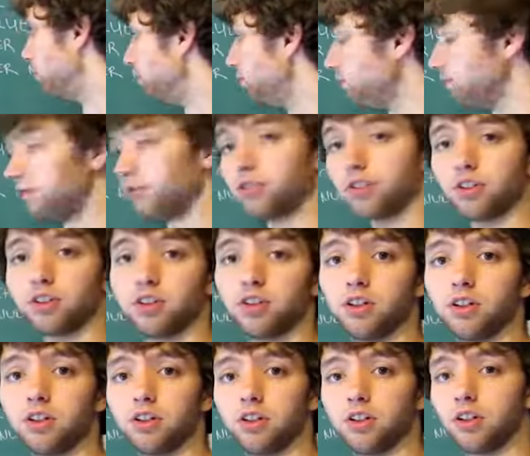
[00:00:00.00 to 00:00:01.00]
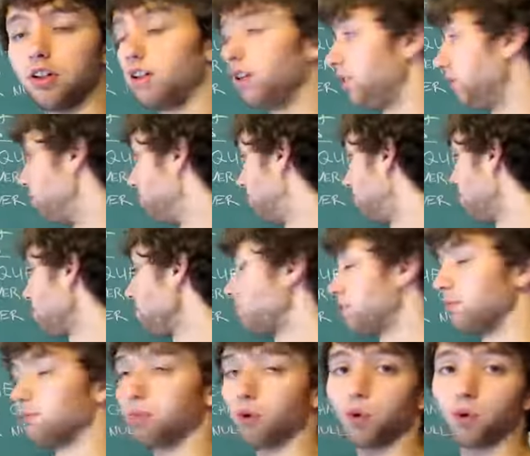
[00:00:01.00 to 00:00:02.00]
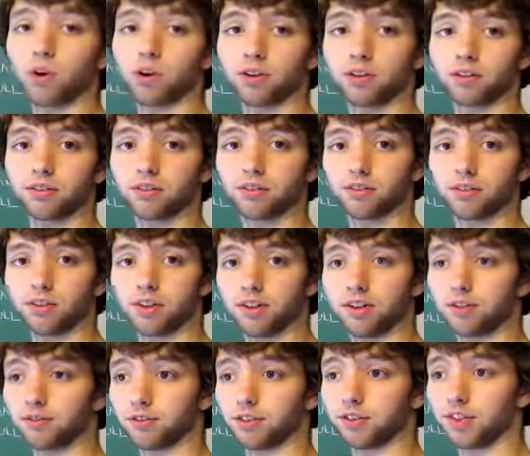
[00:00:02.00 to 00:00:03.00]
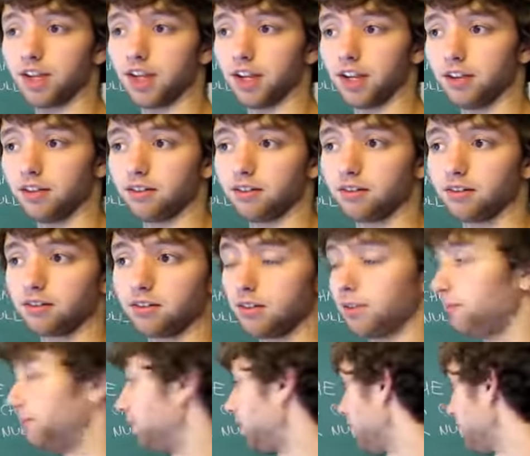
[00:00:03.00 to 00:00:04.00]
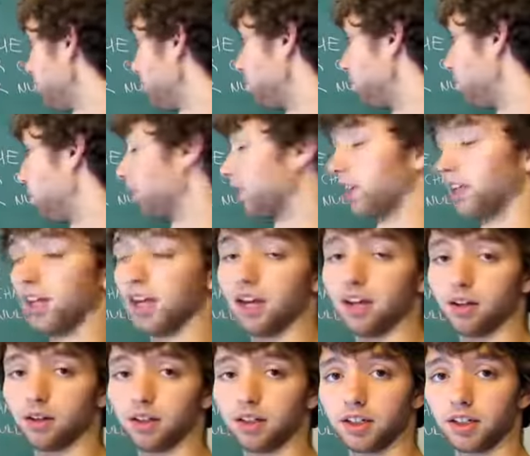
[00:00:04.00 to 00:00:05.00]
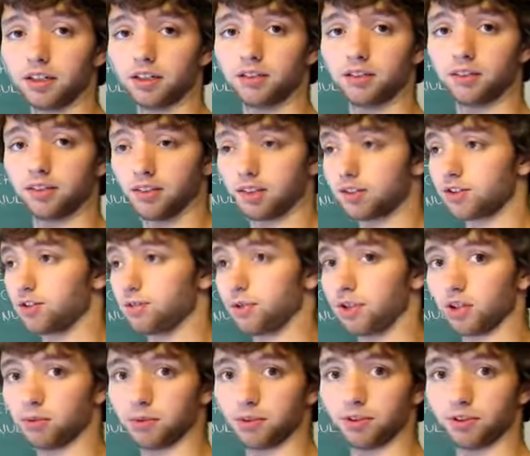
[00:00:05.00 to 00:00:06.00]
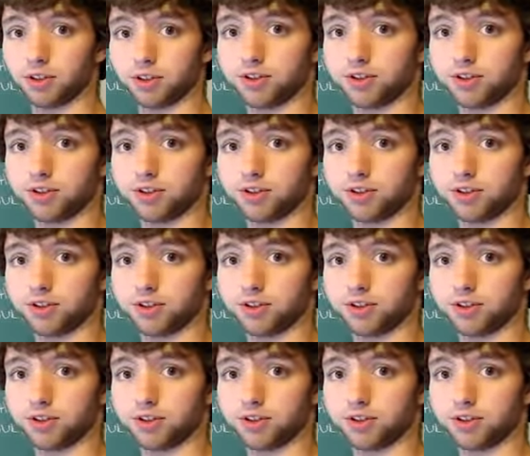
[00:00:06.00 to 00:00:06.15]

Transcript: move. You can't be born a different date. I mean, you can't be born again, unless you become a